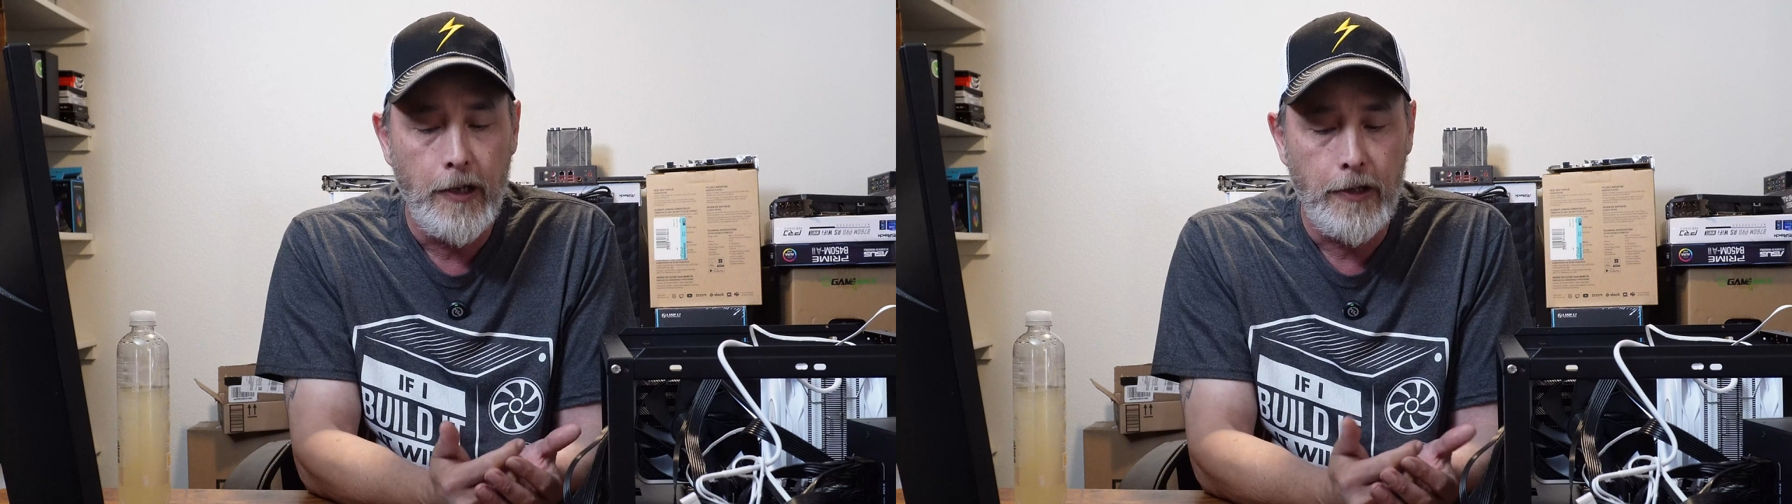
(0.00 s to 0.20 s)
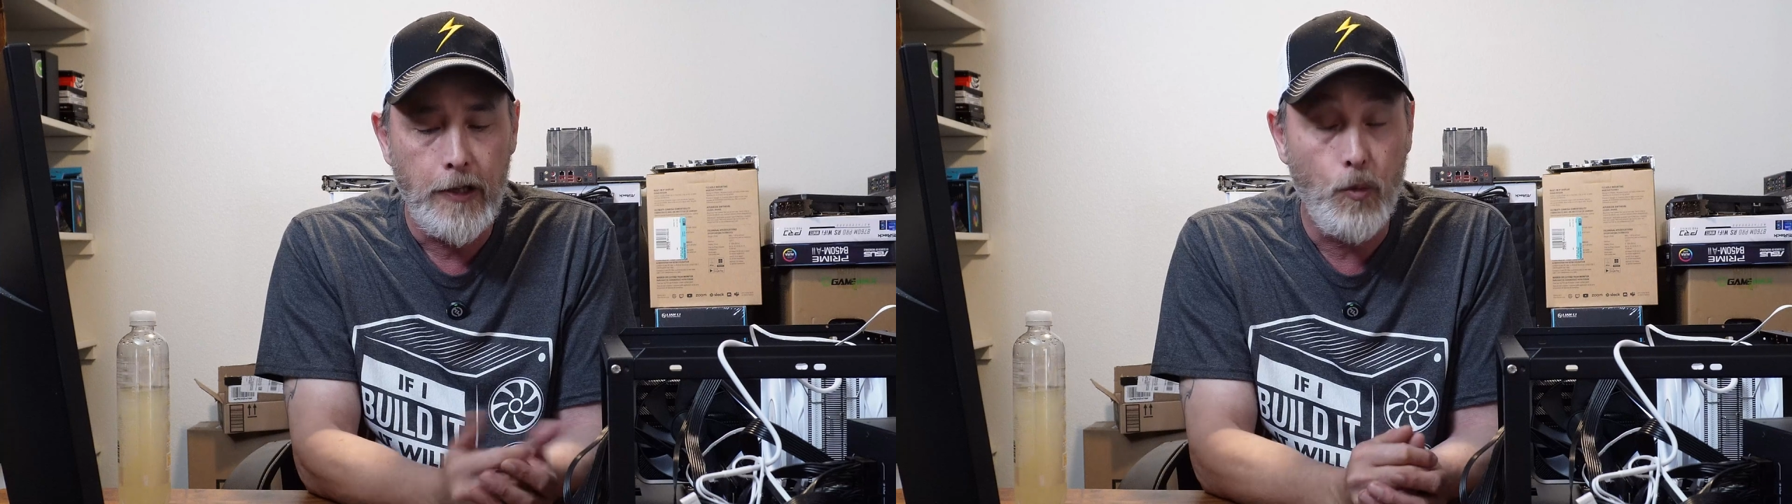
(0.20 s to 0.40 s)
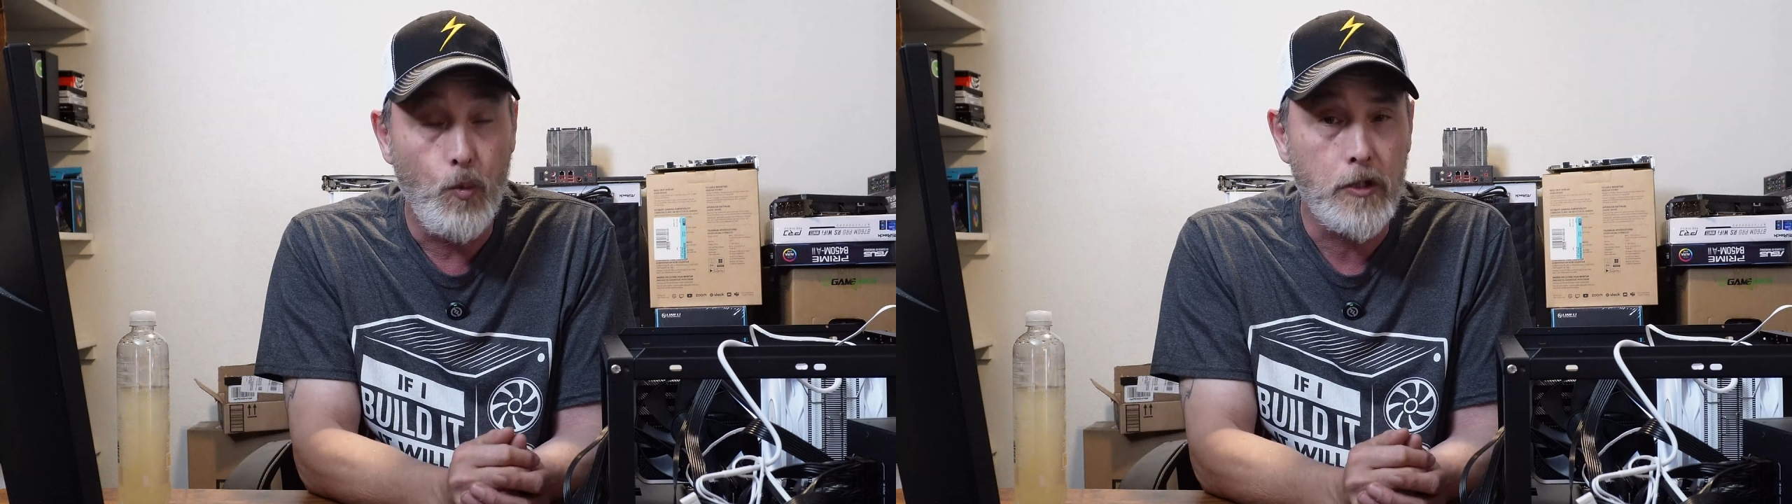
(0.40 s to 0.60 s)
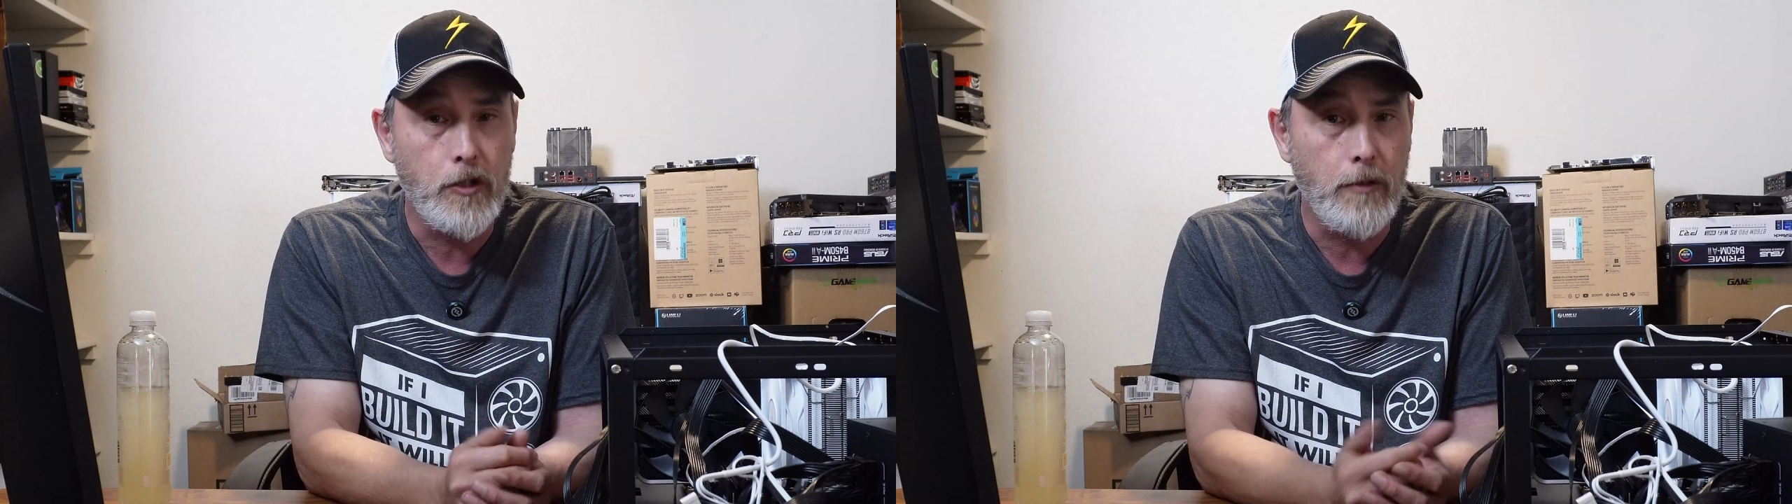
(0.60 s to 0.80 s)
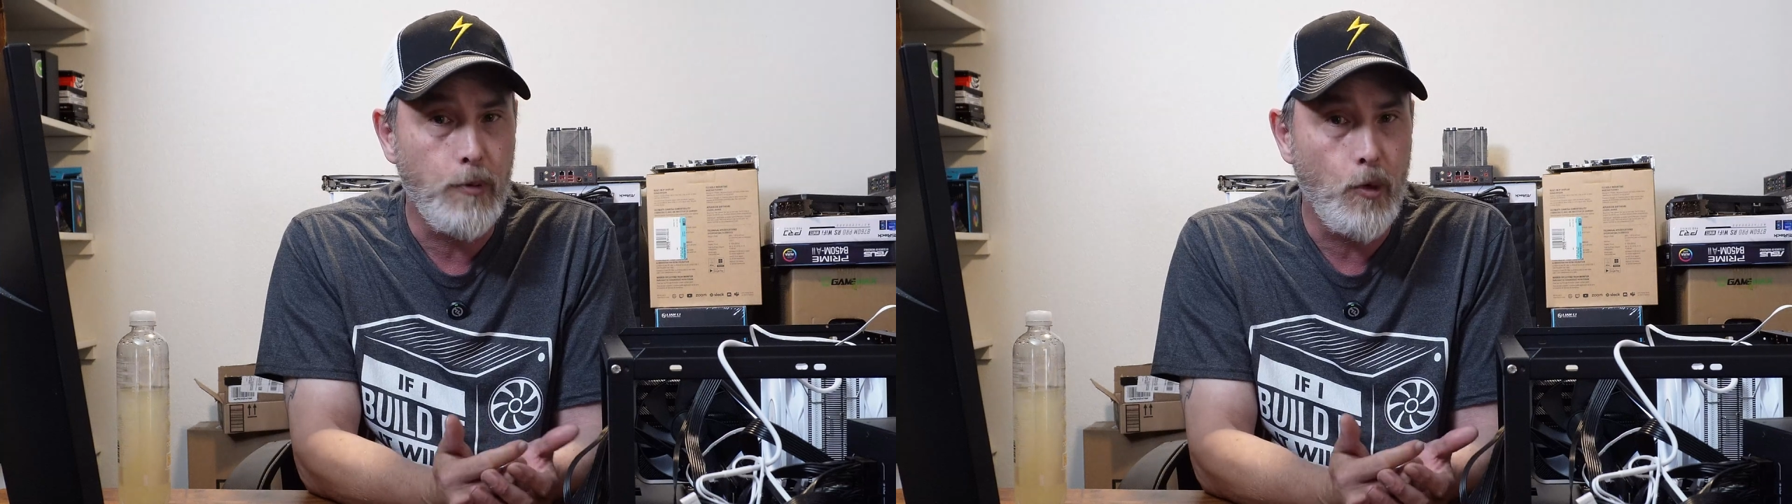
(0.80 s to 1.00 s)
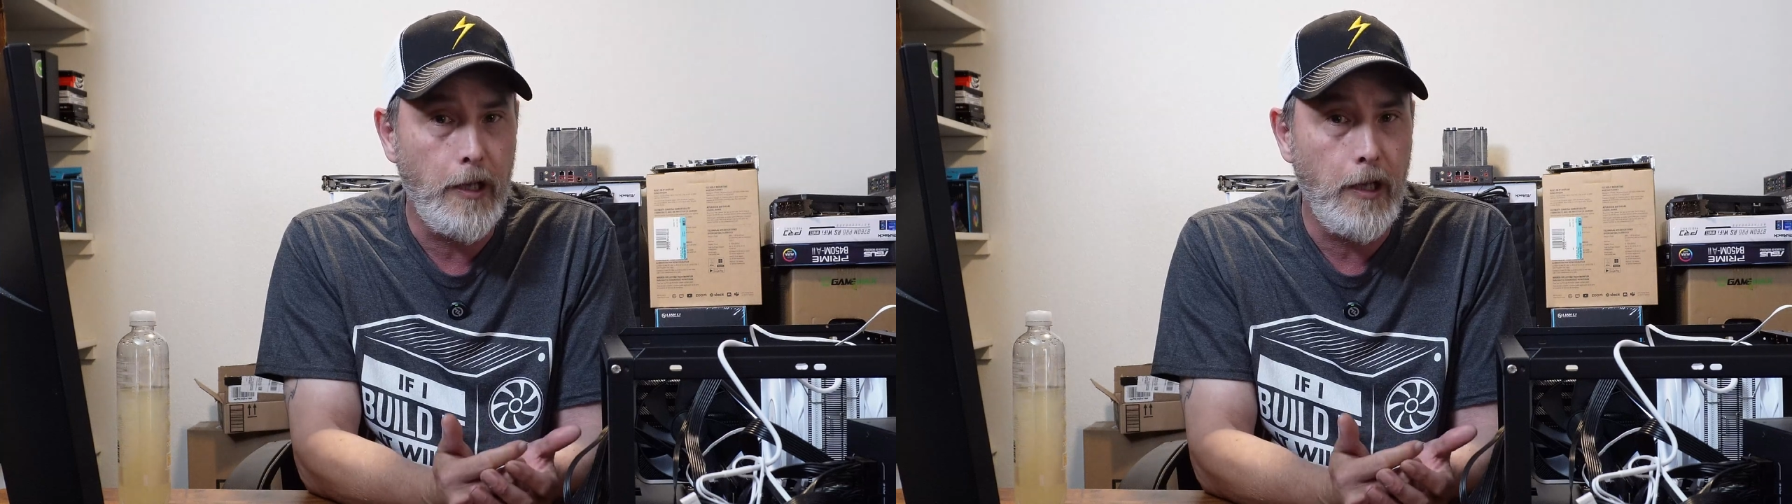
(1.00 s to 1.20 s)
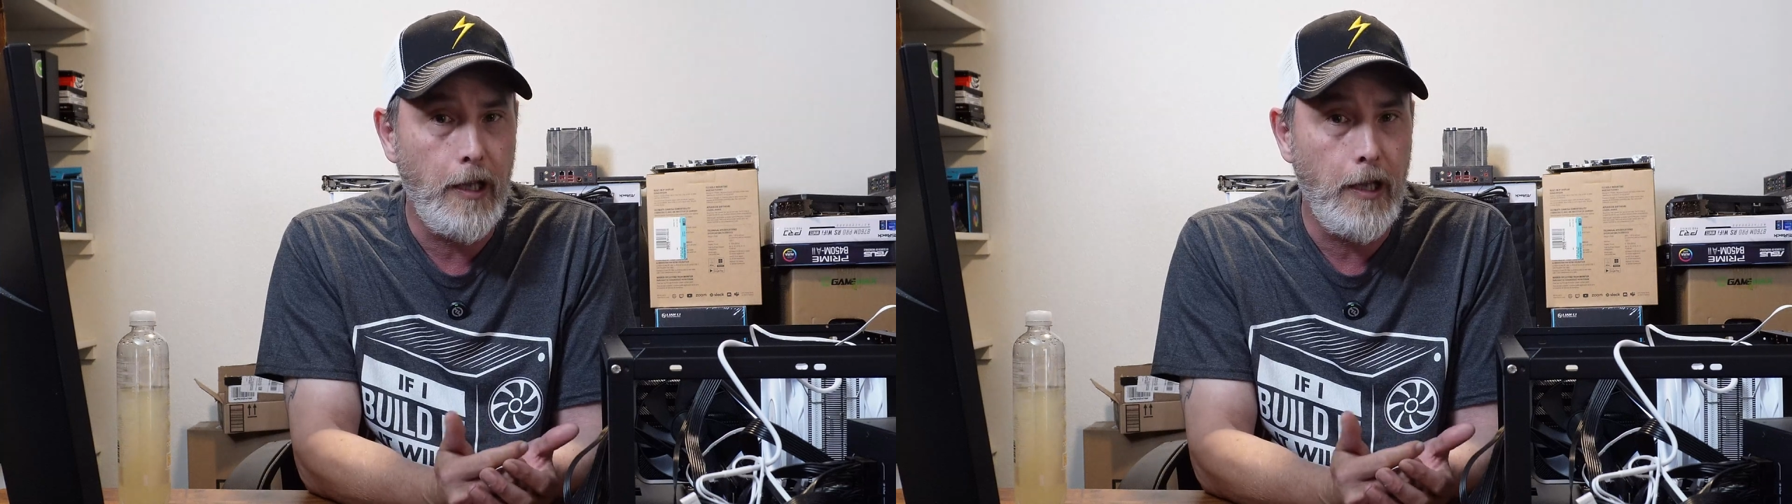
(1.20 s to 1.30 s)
then what's the point